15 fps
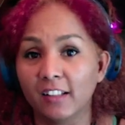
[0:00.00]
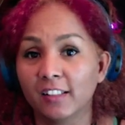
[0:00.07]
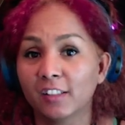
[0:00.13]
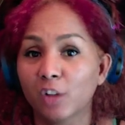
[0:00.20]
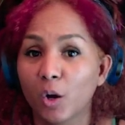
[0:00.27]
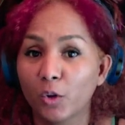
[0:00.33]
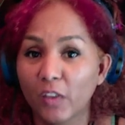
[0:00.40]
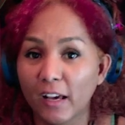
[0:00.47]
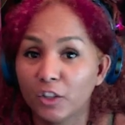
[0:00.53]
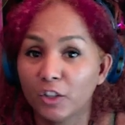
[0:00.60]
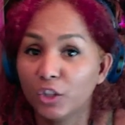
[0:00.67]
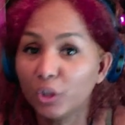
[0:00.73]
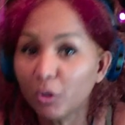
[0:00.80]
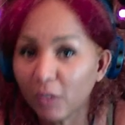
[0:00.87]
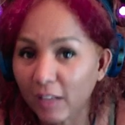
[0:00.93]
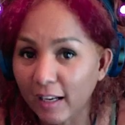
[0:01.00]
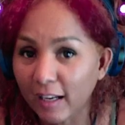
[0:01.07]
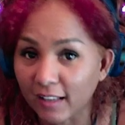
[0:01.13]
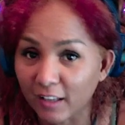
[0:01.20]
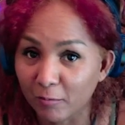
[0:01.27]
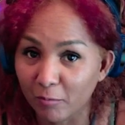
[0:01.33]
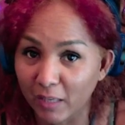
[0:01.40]
so that you can
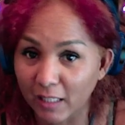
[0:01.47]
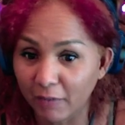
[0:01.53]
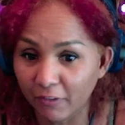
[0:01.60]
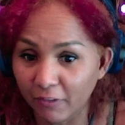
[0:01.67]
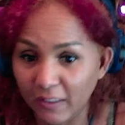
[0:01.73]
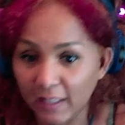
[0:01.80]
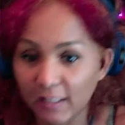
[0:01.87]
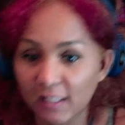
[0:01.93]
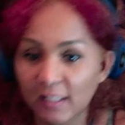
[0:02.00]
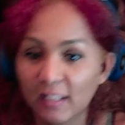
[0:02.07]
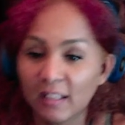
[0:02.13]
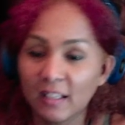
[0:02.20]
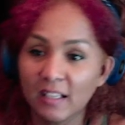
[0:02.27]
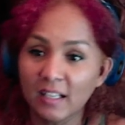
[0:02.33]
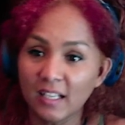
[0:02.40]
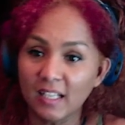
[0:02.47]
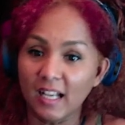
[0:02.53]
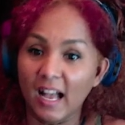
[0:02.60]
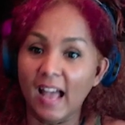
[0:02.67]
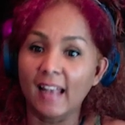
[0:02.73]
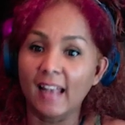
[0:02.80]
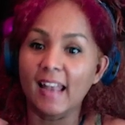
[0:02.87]
get benefit
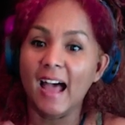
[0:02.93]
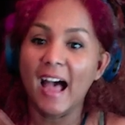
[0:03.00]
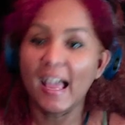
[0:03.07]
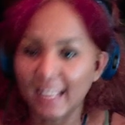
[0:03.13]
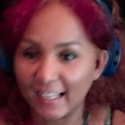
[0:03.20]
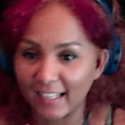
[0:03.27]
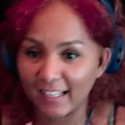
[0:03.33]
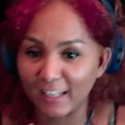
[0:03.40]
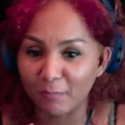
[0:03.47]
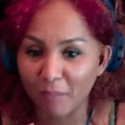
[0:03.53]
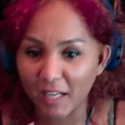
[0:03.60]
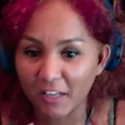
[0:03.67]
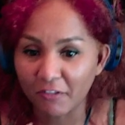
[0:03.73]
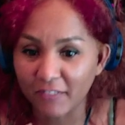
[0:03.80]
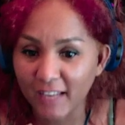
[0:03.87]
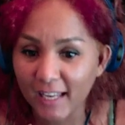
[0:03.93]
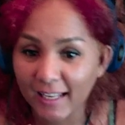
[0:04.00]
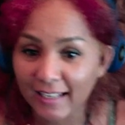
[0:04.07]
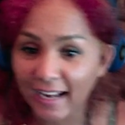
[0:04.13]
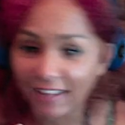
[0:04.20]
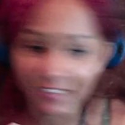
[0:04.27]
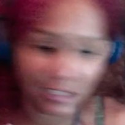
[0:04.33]
and I can get benefit
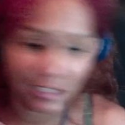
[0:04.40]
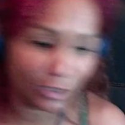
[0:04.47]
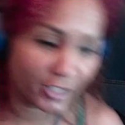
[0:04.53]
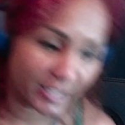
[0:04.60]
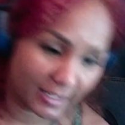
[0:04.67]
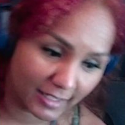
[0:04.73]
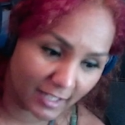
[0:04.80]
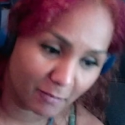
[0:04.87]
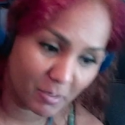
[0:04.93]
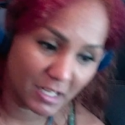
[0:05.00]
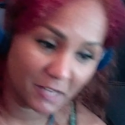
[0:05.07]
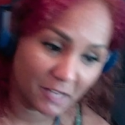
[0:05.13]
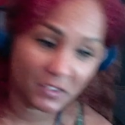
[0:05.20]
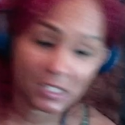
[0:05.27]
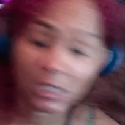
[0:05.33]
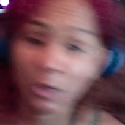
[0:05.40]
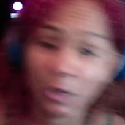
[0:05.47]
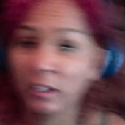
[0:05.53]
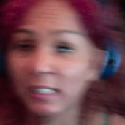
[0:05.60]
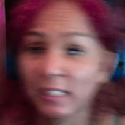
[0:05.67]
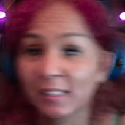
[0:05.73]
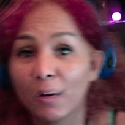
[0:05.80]
and the other can get benefit. So
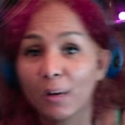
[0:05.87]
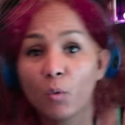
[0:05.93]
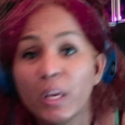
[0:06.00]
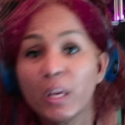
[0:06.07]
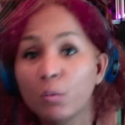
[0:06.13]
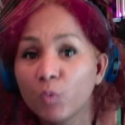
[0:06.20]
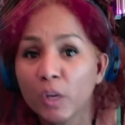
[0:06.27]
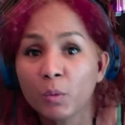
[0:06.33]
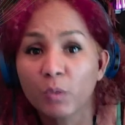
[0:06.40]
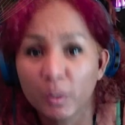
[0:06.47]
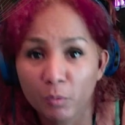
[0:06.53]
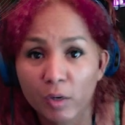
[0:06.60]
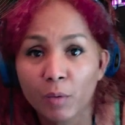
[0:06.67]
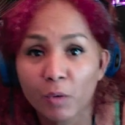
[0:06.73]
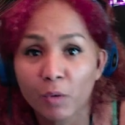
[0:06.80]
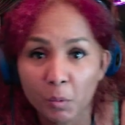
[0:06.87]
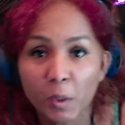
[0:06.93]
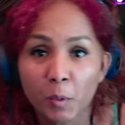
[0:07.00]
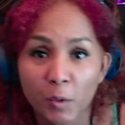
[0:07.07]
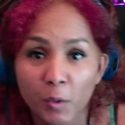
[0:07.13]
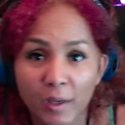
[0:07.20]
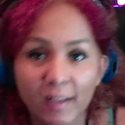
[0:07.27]
it's a
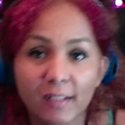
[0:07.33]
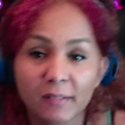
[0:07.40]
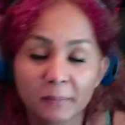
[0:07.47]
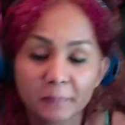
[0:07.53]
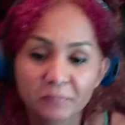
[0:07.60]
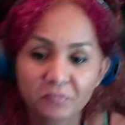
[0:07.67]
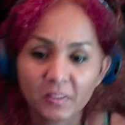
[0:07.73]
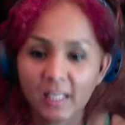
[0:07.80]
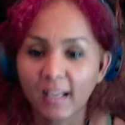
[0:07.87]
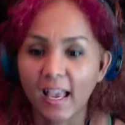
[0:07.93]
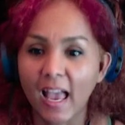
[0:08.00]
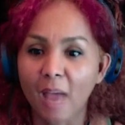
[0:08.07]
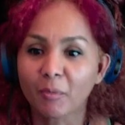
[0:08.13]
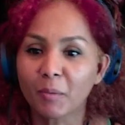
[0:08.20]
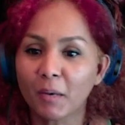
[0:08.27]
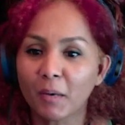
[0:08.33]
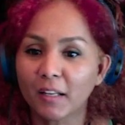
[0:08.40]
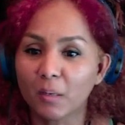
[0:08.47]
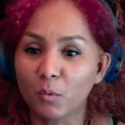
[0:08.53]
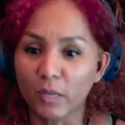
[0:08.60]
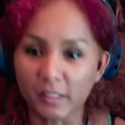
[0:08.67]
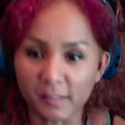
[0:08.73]
win-win-win. Everybody
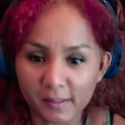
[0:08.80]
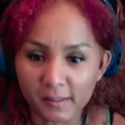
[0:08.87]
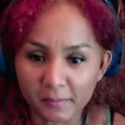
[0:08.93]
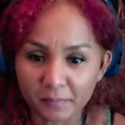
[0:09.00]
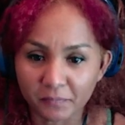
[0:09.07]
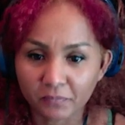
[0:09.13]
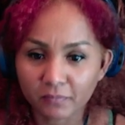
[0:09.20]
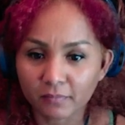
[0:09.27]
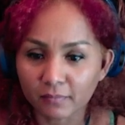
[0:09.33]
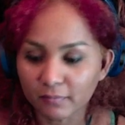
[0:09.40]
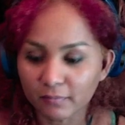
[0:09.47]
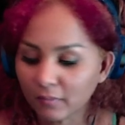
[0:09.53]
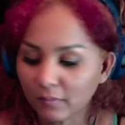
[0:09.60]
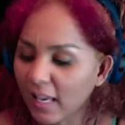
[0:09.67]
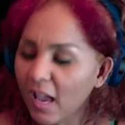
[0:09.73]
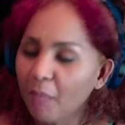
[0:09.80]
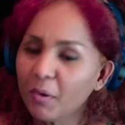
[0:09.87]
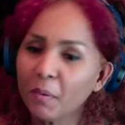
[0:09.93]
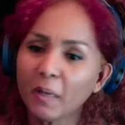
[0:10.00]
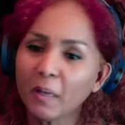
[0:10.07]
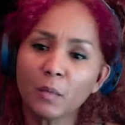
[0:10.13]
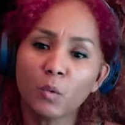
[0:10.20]
wins.
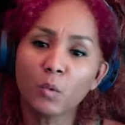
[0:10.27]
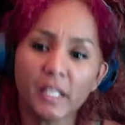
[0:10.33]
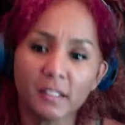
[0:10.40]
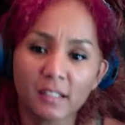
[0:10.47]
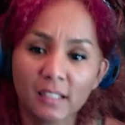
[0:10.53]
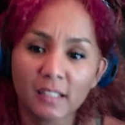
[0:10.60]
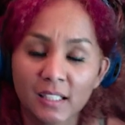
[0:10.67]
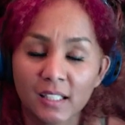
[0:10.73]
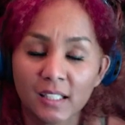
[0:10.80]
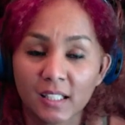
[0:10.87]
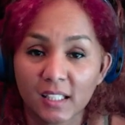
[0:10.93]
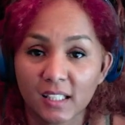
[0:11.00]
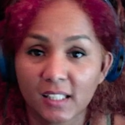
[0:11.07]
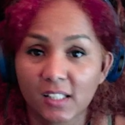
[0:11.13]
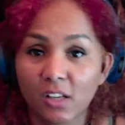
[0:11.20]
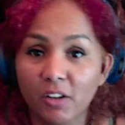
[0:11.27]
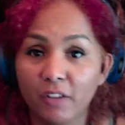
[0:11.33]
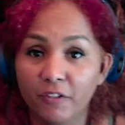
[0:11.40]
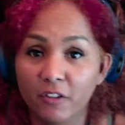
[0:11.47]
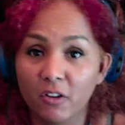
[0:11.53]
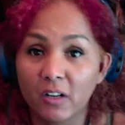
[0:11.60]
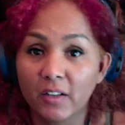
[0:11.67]
Everybody wins. So if
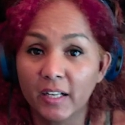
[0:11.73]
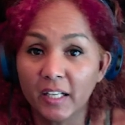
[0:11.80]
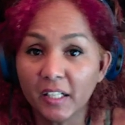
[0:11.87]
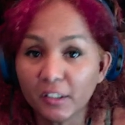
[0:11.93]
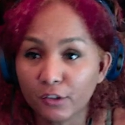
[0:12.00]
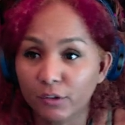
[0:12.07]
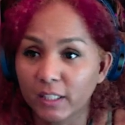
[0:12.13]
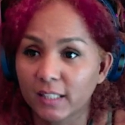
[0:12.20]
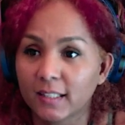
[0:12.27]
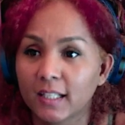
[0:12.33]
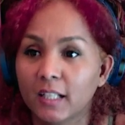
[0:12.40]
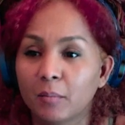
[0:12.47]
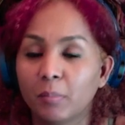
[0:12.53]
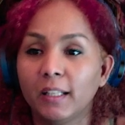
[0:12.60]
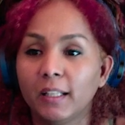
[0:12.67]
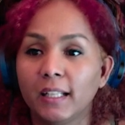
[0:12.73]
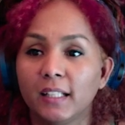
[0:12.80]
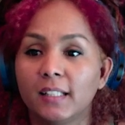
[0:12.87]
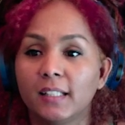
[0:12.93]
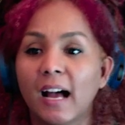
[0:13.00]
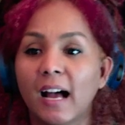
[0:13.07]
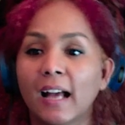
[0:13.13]
you are interested,
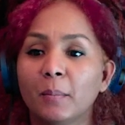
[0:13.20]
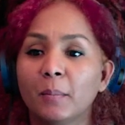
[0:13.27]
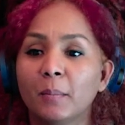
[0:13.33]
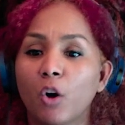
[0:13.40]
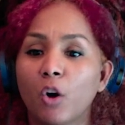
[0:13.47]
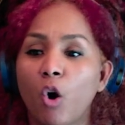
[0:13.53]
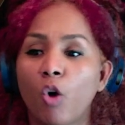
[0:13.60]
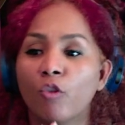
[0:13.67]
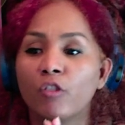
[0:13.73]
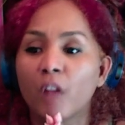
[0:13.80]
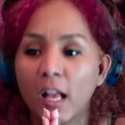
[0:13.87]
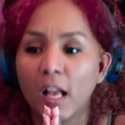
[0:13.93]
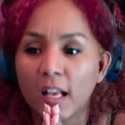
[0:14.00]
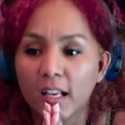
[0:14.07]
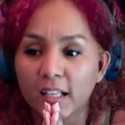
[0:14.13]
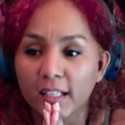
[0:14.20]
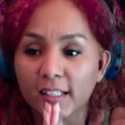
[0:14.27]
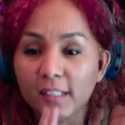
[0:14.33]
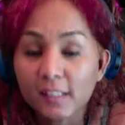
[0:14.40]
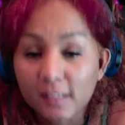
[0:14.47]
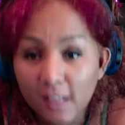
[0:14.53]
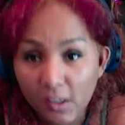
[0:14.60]
please add me on
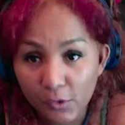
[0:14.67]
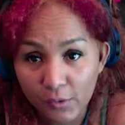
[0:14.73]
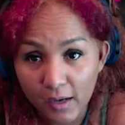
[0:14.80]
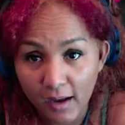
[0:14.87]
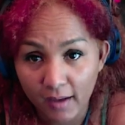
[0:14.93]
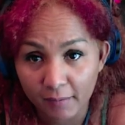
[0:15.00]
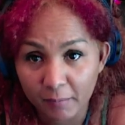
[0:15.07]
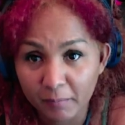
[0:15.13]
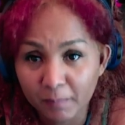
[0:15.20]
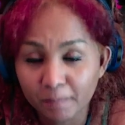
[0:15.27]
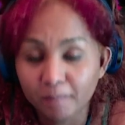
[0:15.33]
Instagram,